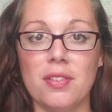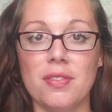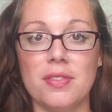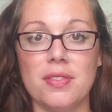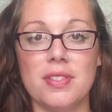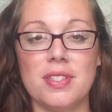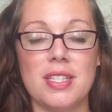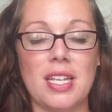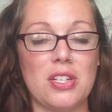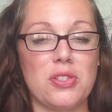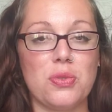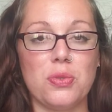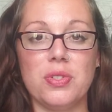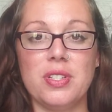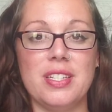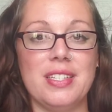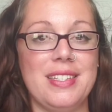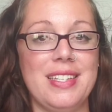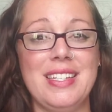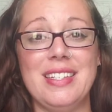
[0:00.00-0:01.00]
sexual
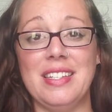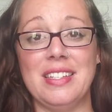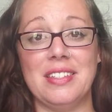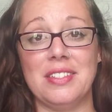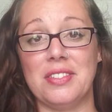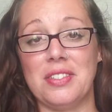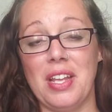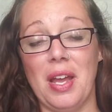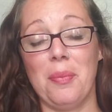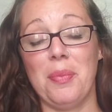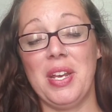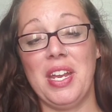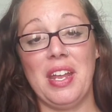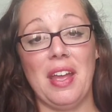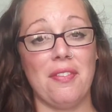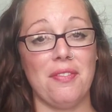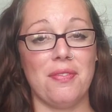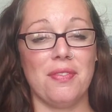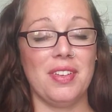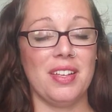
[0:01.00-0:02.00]
diseases. How many
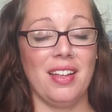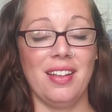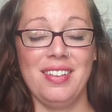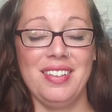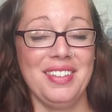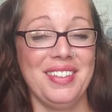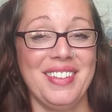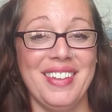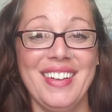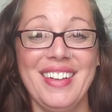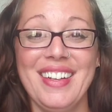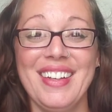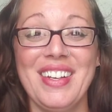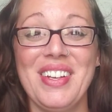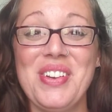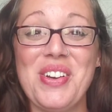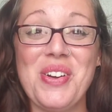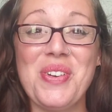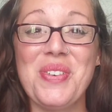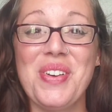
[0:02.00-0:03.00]
have
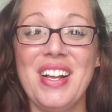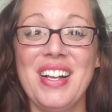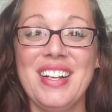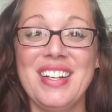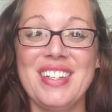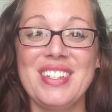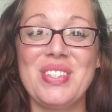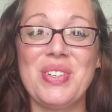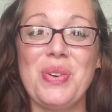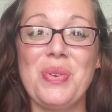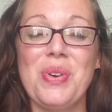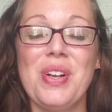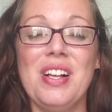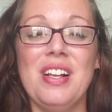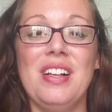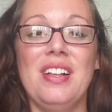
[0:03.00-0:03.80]
so